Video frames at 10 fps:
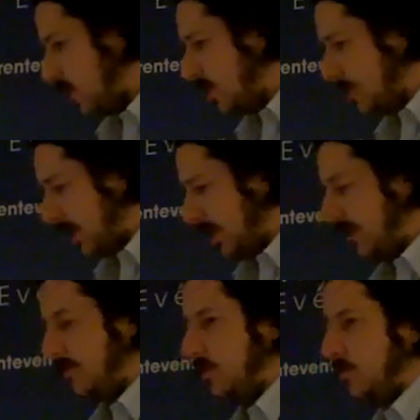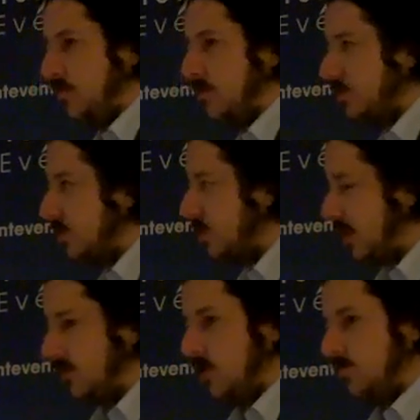the ability for users to
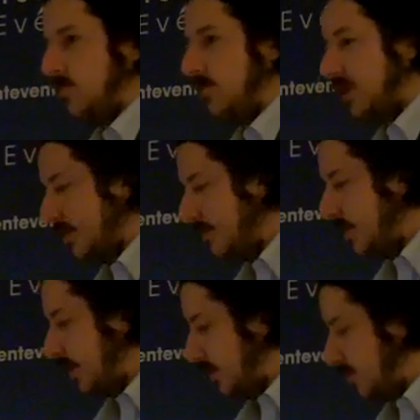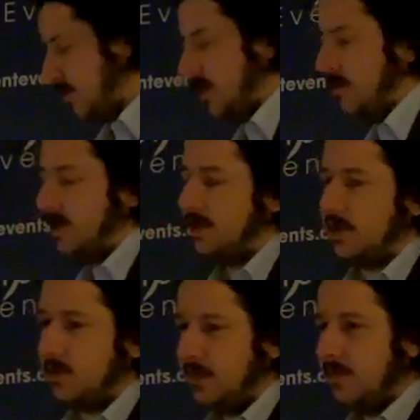share your product. If they like your product, they're going to
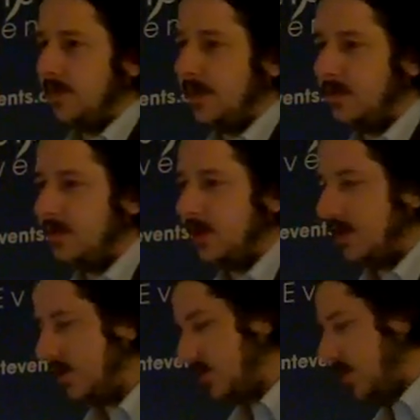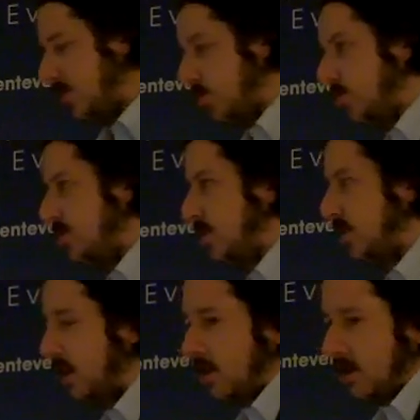tell people about it, and in turn you hope to
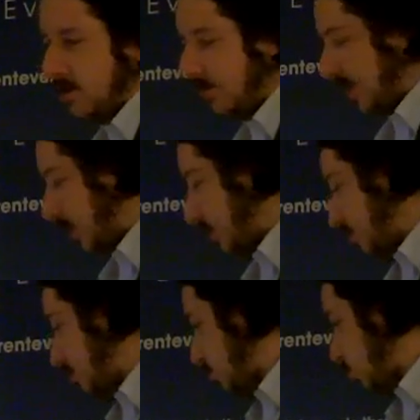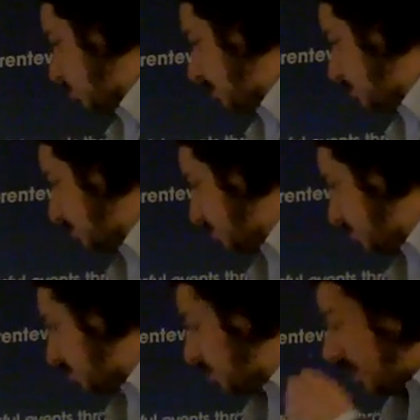bring more people to
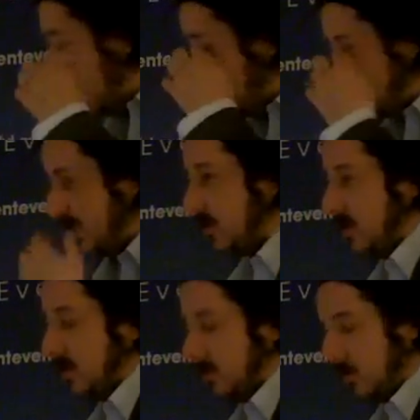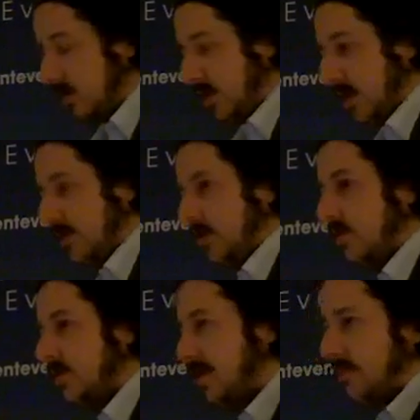you. So basically you're unlocking access
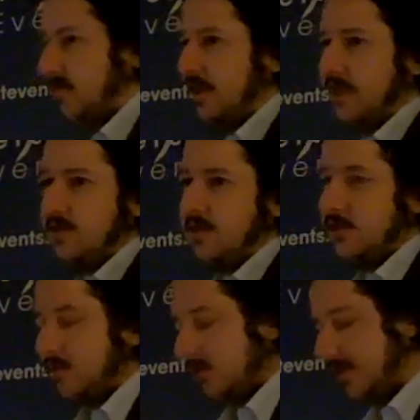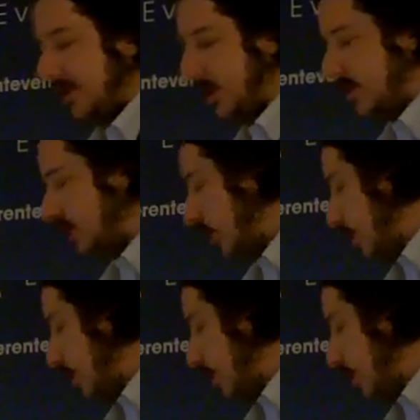to their friends and their contacts.